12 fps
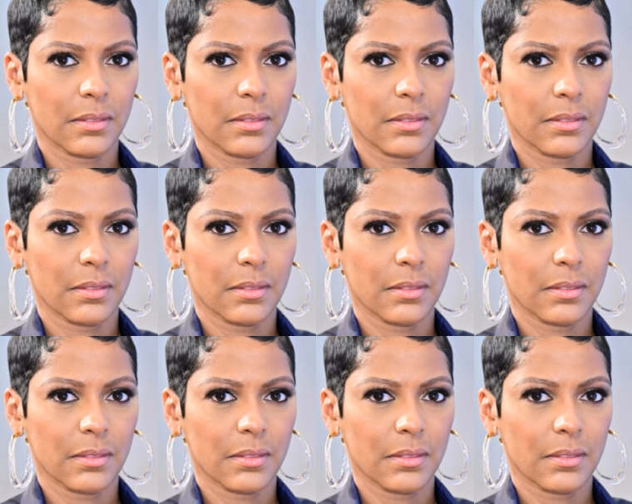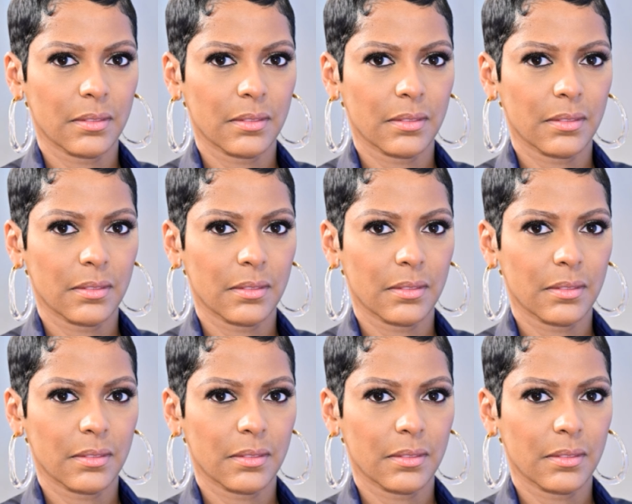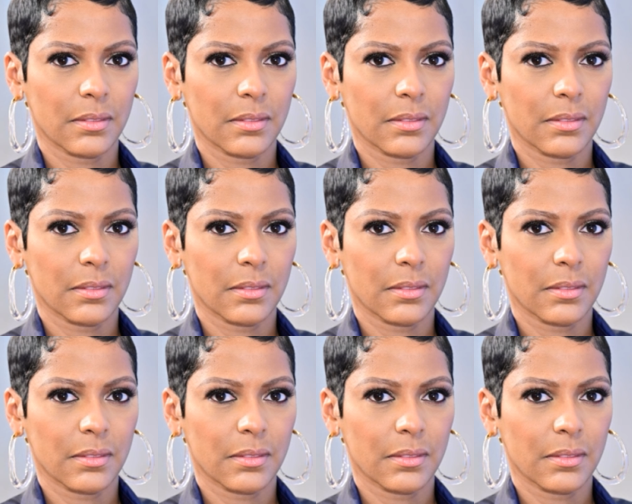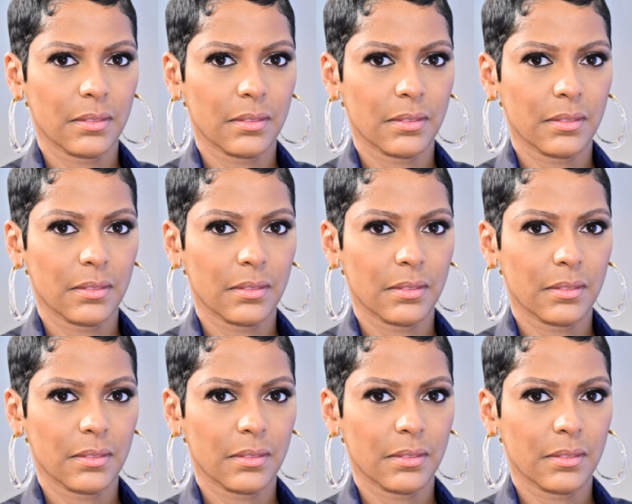This is a still picture; no speech is visible.